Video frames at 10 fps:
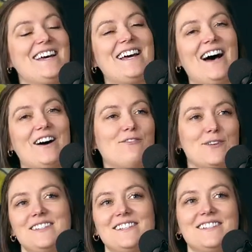a
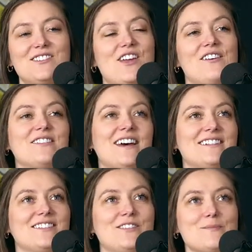4-season show
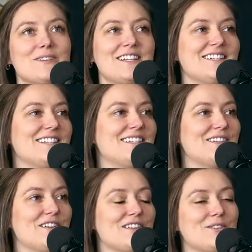that's super easy
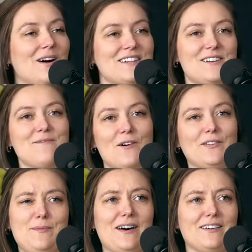to watch. I'm
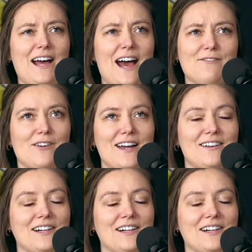only about halfway, not